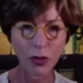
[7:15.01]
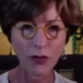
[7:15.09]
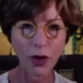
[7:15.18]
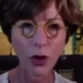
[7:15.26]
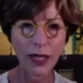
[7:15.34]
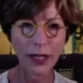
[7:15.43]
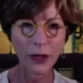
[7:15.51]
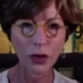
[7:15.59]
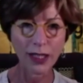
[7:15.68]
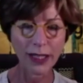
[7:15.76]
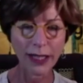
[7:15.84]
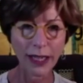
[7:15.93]
It was very
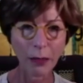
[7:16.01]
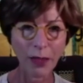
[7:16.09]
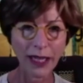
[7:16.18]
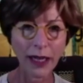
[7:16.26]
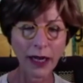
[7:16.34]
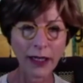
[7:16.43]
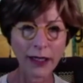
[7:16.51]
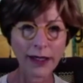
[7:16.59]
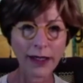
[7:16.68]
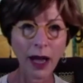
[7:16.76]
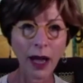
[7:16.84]
interesting because